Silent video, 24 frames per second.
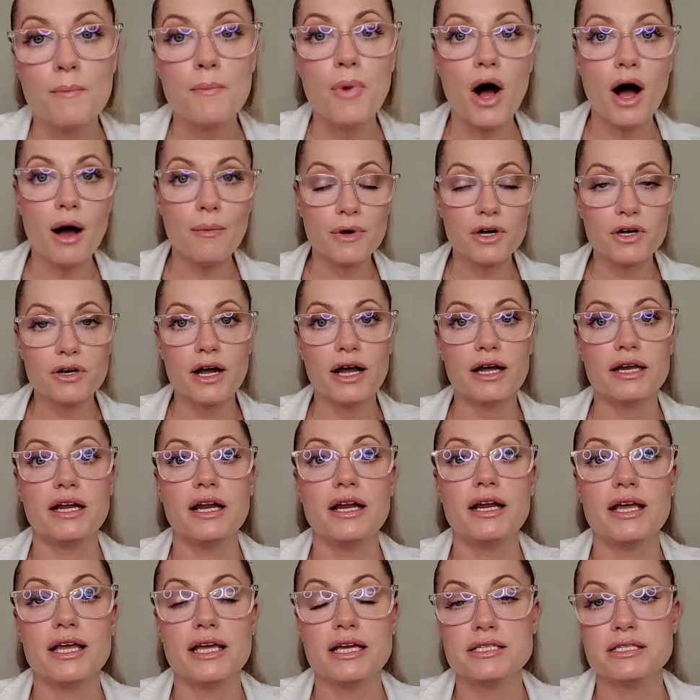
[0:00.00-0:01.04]

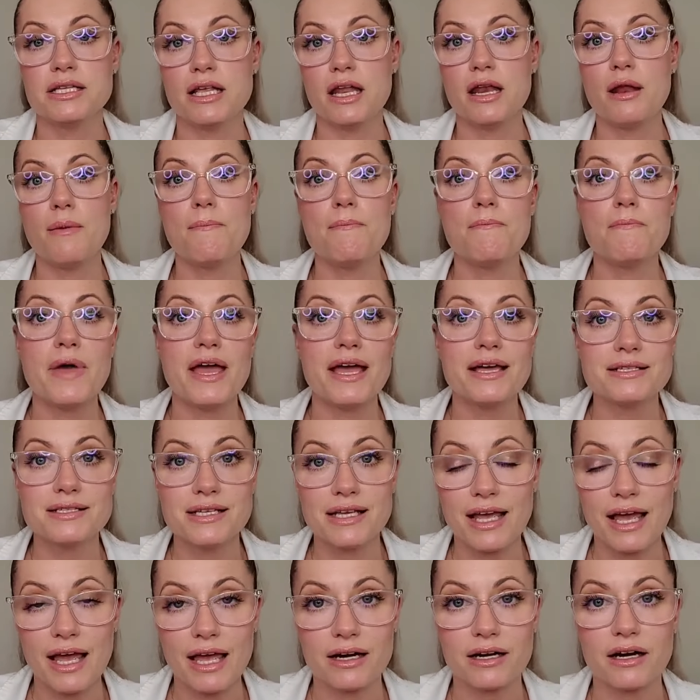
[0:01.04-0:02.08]
Pomegranate is an
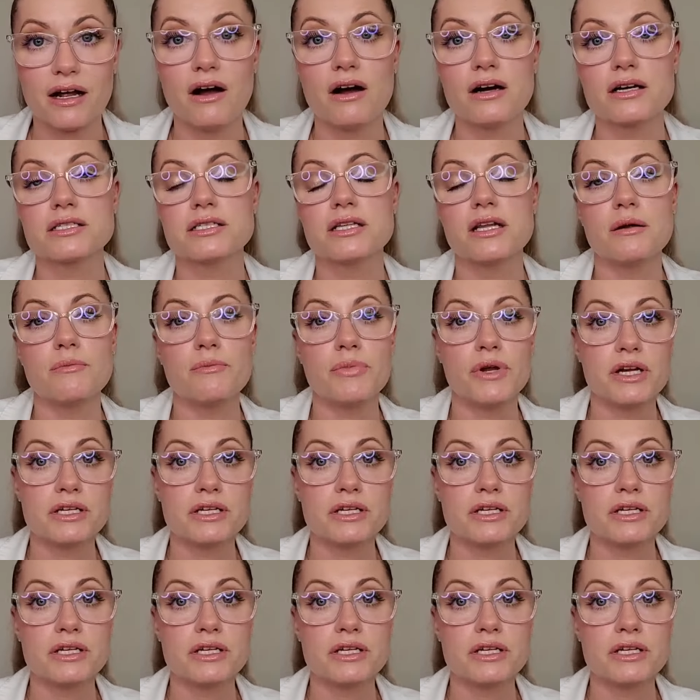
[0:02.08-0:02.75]
amazing antioxidant,